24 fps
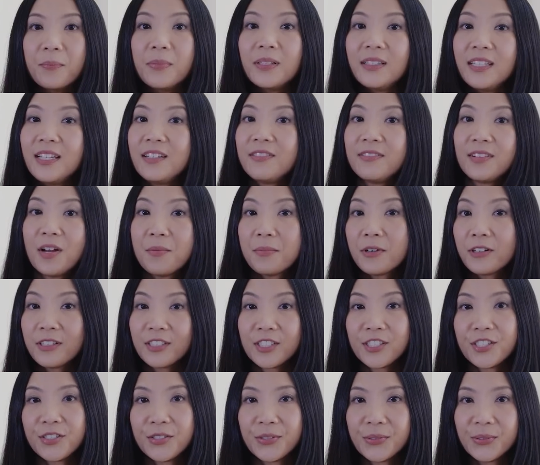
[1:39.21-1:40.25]
Belief number
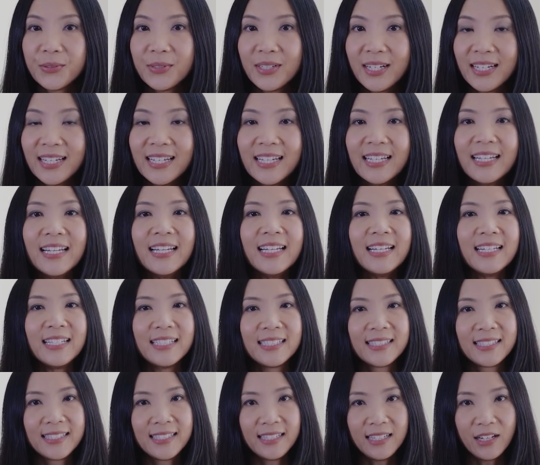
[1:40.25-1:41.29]
2
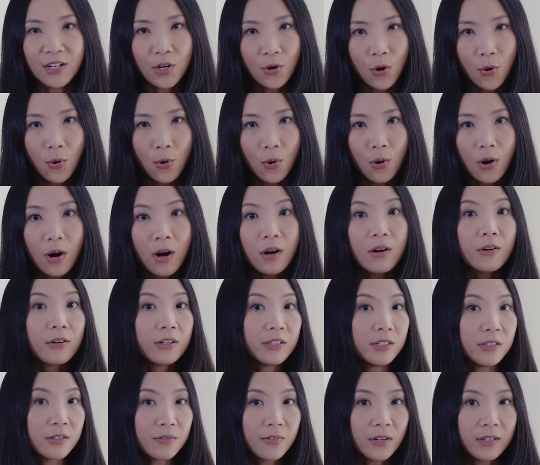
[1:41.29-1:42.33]
is the core or
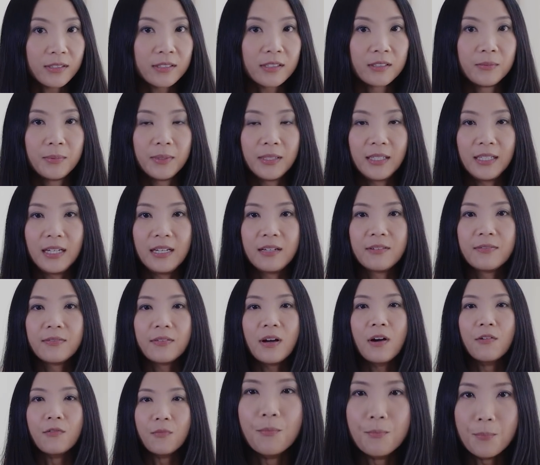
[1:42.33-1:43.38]
universal belief
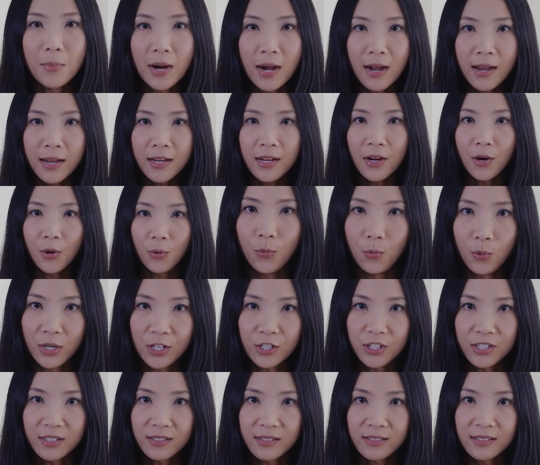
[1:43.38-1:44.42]
of my
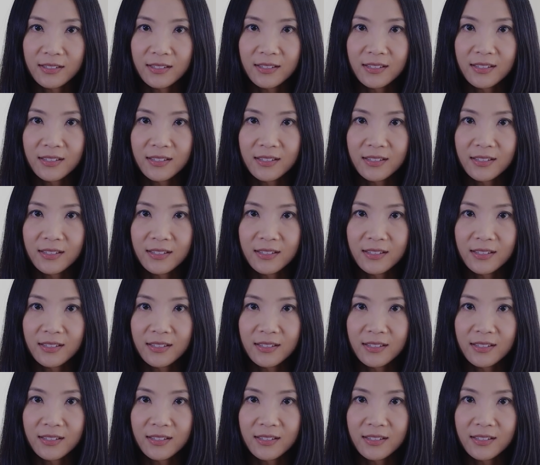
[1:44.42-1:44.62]
wishes.